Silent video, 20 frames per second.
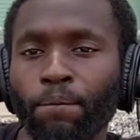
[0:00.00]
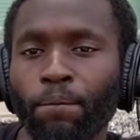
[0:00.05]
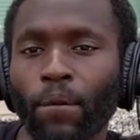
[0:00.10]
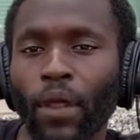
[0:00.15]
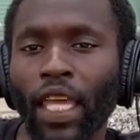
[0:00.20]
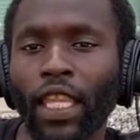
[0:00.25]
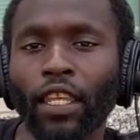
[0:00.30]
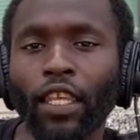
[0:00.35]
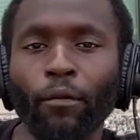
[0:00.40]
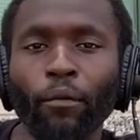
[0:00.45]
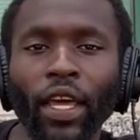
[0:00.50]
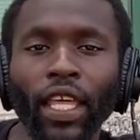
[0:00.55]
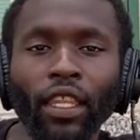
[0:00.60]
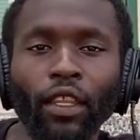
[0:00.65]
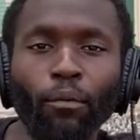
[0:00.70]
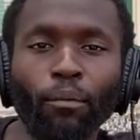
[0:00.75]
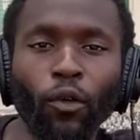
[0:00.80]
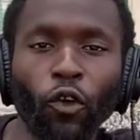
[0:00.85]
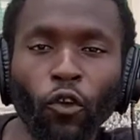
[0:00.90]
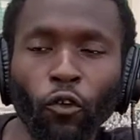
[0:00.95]
in
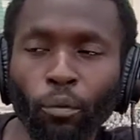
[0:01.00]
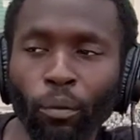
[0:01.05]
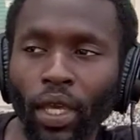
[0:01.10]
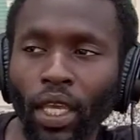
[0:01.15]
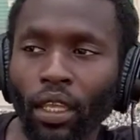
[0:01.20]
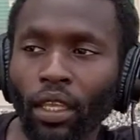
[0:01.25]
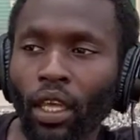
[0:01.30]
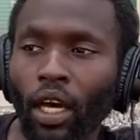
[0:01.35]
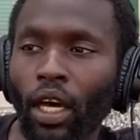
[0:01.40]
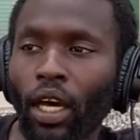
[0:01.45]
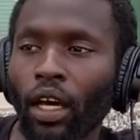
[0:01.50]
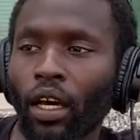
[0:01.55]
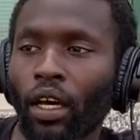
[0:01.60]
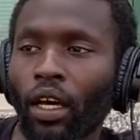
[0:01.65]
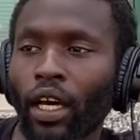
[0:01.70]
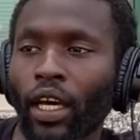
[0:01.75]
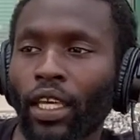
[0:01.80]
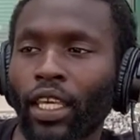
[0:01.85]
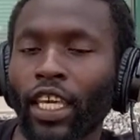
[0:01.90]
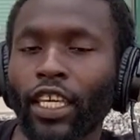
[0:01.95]
the movement
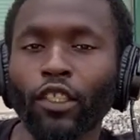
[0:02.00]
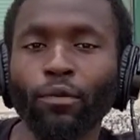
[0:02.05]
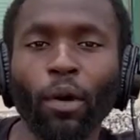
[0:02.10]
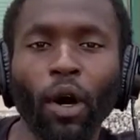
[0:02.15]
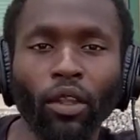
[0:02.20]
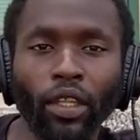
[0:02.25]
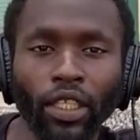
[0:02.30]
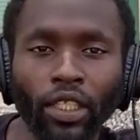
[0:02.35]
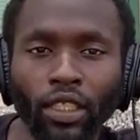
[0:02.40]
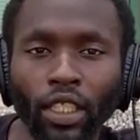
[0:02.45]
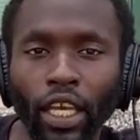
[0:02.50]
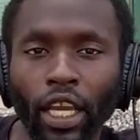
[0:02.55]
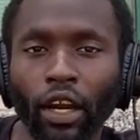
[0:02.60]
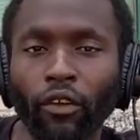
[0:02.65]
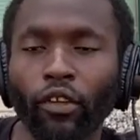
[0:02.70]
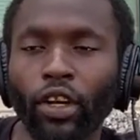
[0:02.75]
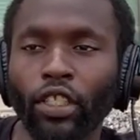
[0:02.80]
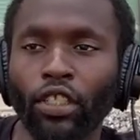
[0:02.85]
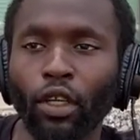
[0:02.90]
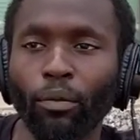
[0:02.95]
against police
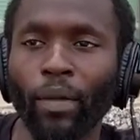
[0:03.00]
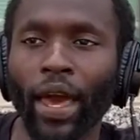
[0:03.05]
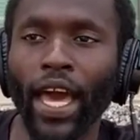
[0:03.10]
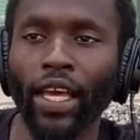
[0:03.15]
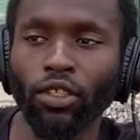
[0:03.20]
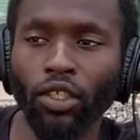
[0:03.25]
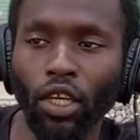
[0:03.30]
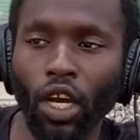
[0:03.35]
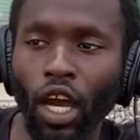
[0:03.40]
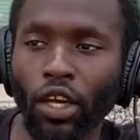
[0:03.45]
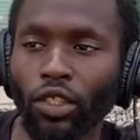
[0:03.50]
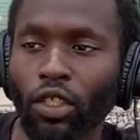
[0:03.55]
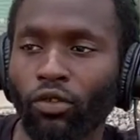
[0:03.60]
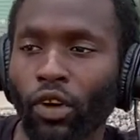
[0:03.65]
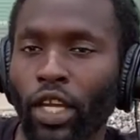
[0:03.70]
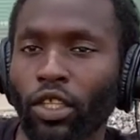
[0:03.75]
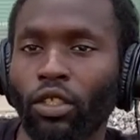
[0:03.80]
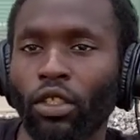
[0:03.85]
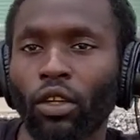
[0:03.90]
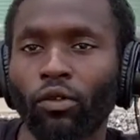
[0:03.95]
terrorism, mass
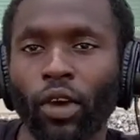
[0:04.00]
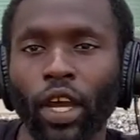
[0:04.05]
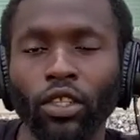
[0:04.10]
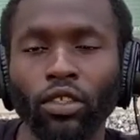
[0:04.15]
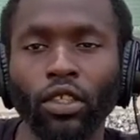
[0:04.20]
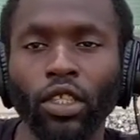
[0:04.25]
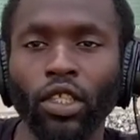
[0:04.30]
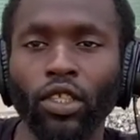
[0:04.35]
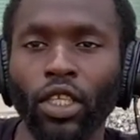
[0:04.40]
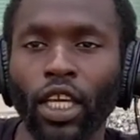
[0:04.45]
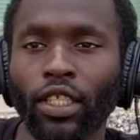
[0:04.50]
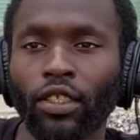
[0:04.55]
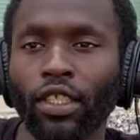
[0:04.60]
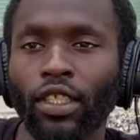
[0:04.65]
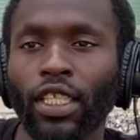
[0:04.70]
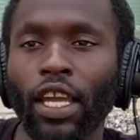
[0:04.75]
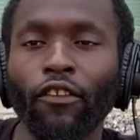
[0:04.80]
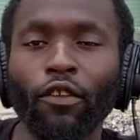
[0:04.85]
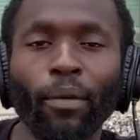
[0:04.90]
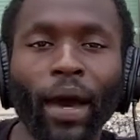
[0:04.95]
incarceration, and racial
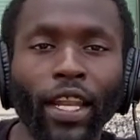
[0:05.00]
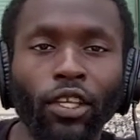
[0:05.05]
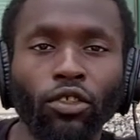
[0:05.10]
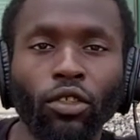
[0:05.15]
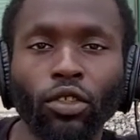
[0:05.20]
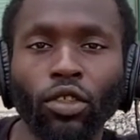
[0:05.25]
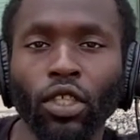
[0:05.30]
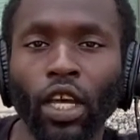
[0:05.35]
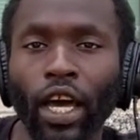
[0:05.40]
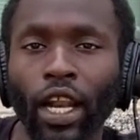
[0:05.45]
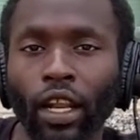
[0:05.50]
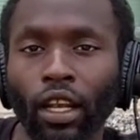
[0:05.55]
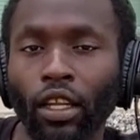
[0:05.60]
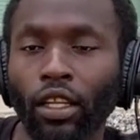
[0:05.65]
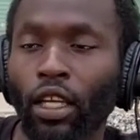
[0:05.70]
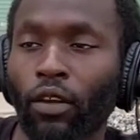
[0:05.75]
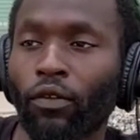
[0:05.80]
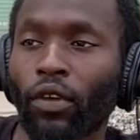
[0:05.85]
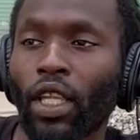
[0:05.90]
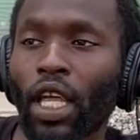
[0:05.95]
injustice. Everybody's going to start at a
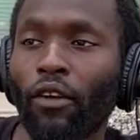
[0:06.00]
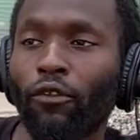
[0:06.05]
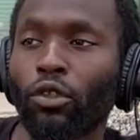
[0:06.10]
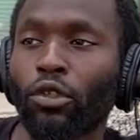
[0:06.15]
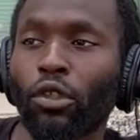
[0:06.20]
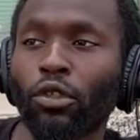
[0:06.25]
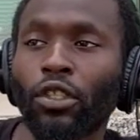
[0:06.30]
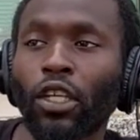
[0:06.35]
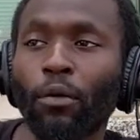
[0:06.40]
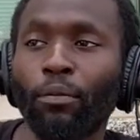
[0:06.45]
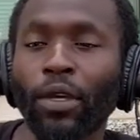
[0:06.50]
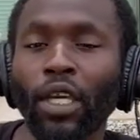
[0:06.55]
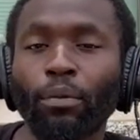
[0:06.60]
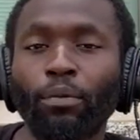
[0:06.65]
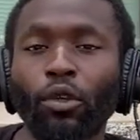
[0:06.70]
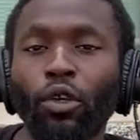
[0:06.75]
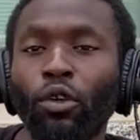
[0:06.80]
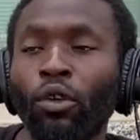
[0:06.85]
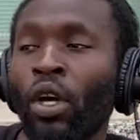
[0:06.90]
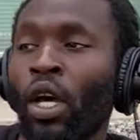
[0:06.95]
different level. So some
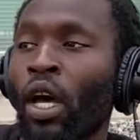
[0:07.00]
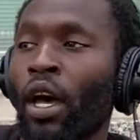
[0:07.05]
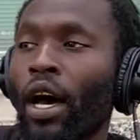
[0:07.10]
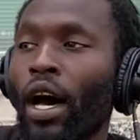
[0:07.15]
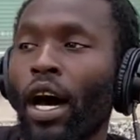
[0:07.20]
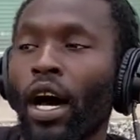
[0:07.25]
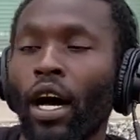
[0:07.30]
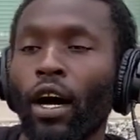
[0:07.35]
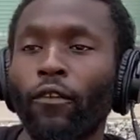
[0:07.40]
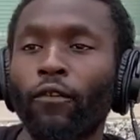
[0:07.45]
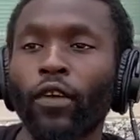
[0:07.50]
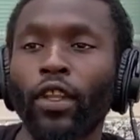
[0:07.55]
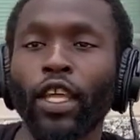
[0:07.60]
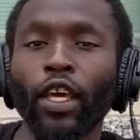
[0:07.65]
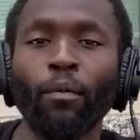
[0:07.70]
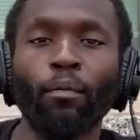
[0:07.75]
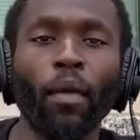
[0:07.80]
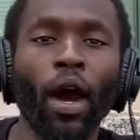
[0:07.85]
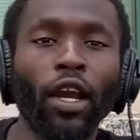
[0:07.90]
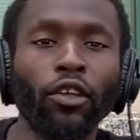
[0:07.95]
people, for
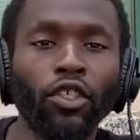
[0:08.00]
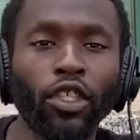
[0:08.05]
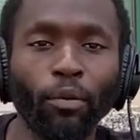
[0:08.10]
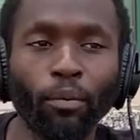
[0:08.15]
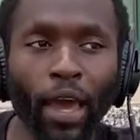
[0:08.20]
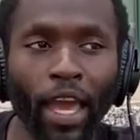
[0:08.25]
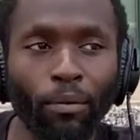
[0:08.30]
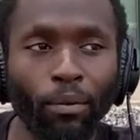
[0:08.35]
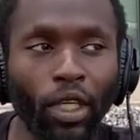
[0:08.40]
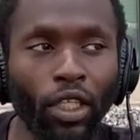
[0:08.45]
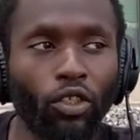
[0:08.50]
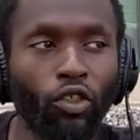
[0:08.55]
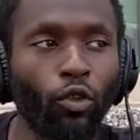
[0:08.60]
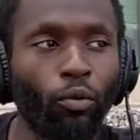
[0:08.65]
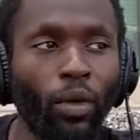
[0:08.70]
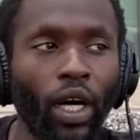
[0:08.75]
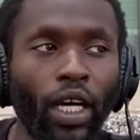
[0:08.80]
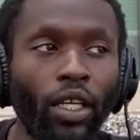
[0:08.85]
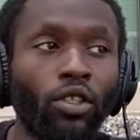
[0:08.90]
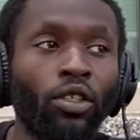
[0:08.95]
them, marching may be too
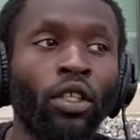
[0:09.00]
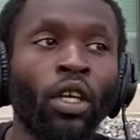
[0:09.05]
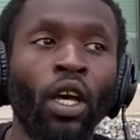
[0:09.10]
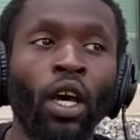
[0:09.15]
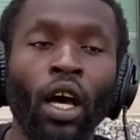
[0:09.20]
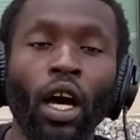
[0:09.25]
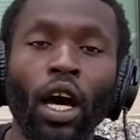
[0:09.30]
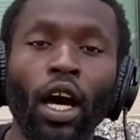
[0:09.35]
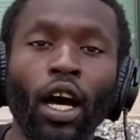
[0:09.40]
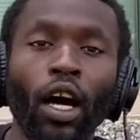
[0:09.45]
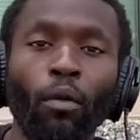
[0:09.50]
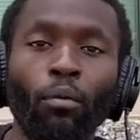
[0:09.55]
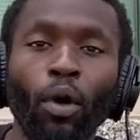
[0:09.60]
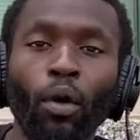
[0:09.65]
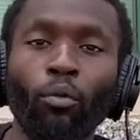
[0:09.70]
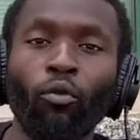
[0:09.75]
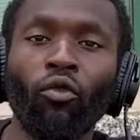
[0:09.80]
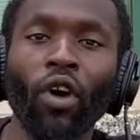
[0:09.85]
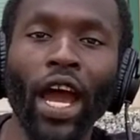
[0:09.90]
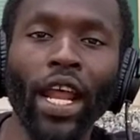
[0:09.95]
much,
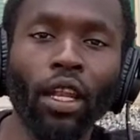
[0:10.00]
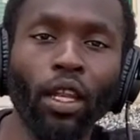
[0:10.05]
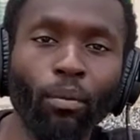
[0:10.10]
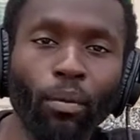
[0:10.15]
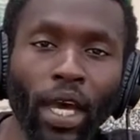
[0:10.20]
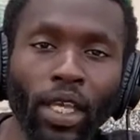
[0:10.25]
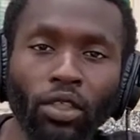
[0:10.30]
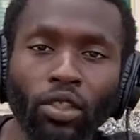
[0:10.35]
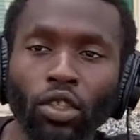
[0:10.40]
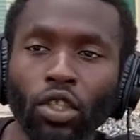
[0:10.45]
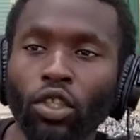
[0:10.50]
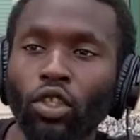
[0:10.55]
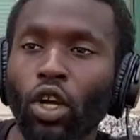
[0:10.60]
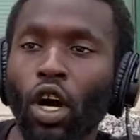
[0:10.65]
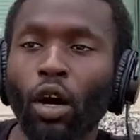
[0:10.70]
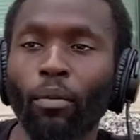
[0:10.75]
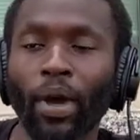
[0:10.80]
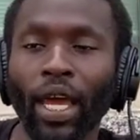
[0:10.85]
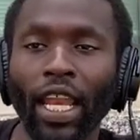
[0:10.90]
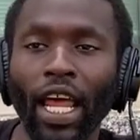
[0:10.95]
but writing the message in
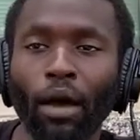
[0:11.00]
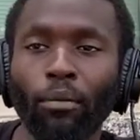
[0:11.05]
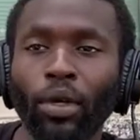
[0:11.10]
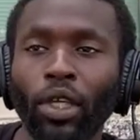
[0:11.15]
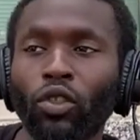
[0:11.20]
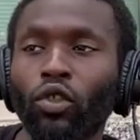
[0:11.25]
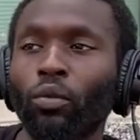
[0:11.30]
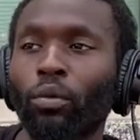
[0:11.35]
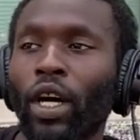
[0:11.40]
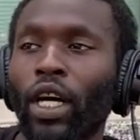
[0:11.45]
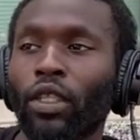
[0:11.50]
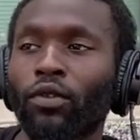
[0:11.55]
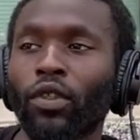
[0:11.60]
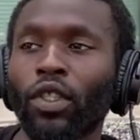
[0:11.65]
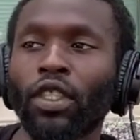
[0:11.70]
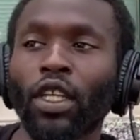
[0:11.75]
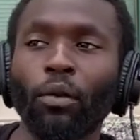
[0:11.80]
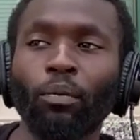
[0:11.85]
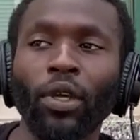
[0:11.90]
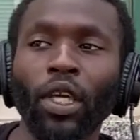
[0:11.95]
chalk may not be too much. For
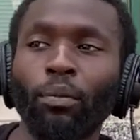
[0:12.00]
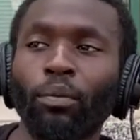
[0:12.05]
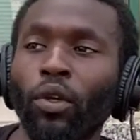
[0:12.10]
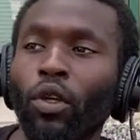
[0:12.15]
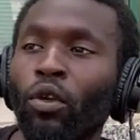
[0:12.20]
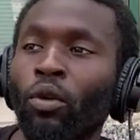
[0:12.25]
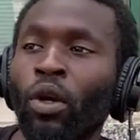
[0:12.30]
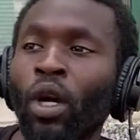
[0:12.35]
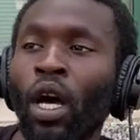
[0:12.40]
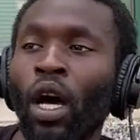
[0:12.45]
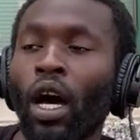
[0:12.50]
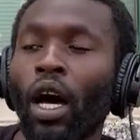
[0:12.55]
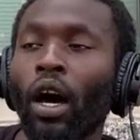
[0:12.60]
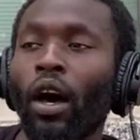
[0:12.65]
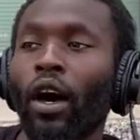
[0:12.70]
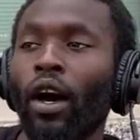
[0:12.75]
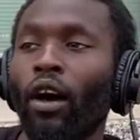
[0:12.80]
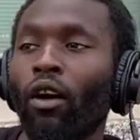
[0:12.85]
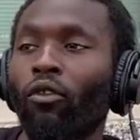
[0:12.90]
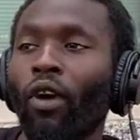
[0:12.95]
some people,
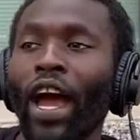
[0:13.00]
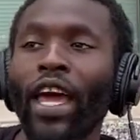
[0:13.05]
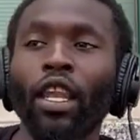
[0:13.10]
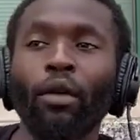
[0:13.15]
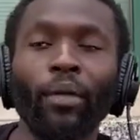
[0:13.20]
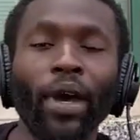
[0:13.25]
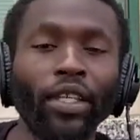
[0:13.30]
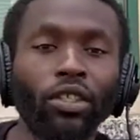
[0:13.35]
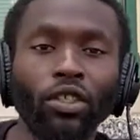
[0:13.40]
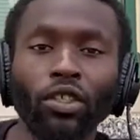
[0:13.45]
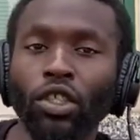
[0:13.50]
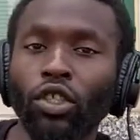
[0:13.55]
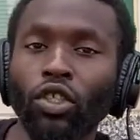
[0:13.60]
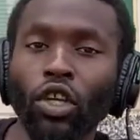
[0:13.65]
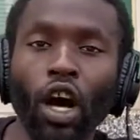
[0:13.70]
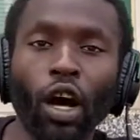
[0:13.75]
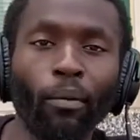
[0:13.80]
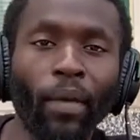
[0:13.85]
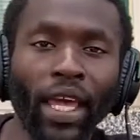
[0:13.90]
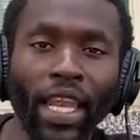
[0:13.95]
writing the message in
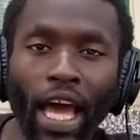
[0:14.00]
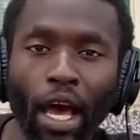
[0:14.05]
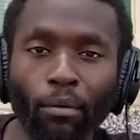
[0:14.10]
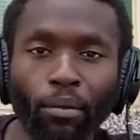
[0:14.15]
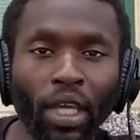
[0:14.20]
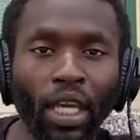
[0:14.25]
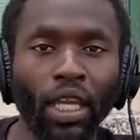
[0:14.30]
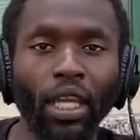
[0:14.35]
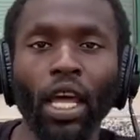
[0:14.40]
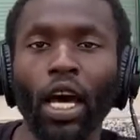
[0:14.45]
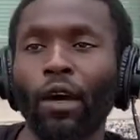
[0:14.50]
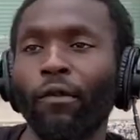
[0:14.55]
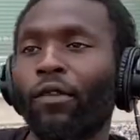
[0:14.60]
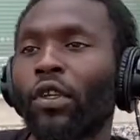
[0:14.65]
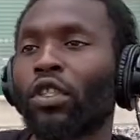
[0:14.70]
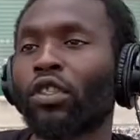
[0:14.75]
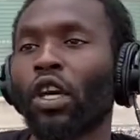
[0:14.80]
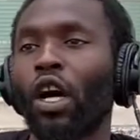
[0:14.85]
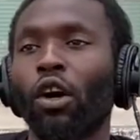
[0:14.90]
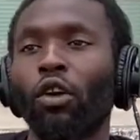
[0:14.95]
chalk may not be enough.
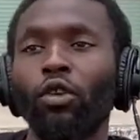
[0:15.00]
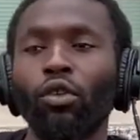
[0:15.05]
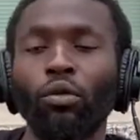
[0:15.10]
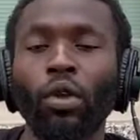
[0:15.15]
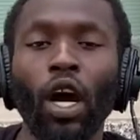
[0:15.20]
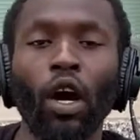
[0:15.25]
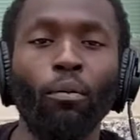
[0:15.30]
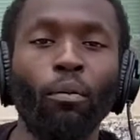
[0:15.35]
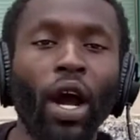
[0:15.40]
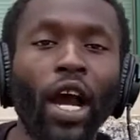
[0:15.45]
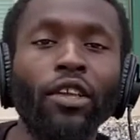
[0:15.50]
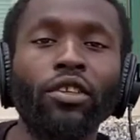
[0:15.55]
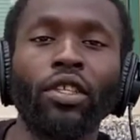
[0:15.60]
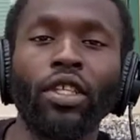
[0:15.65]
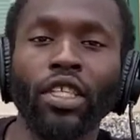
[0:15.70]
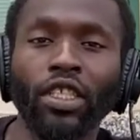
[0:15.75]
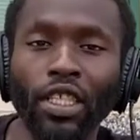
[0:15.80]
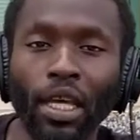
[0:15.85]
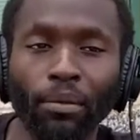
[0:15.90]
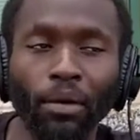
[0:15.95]
And so,
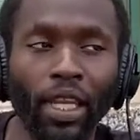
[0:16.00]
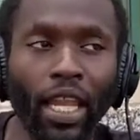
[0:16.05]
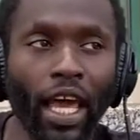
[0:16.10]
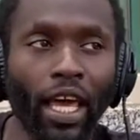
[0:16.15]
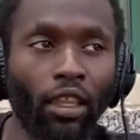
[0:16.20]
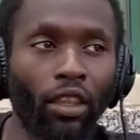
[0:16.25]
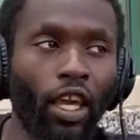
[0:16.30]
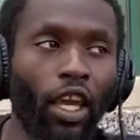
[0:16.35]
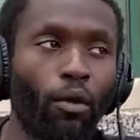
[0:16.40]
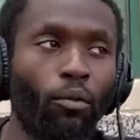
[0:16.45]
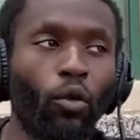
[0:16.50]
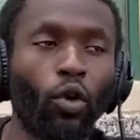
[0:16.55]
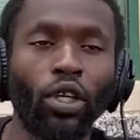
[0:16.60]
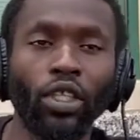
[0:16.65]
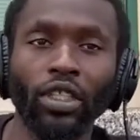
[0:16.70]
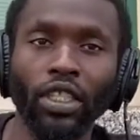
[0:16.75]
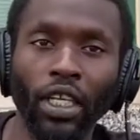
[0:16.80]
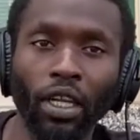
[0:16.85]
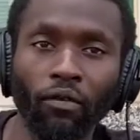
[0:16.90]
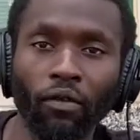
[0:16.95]
marching is something that they're more
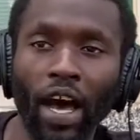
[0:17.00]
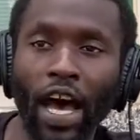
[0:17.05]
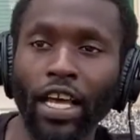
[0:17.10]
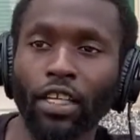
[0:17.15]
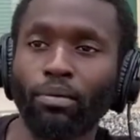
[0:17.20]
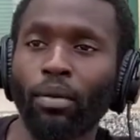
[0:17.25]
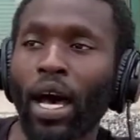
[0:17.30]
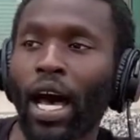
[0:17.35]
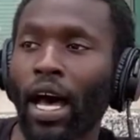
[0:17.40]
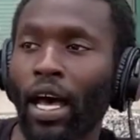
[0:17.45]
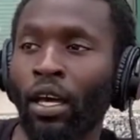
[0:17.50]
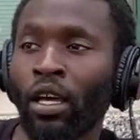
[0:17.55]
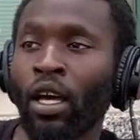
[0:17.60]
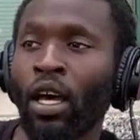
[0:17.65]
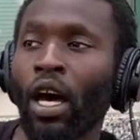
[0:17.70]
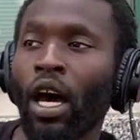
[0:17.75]
incentivized by.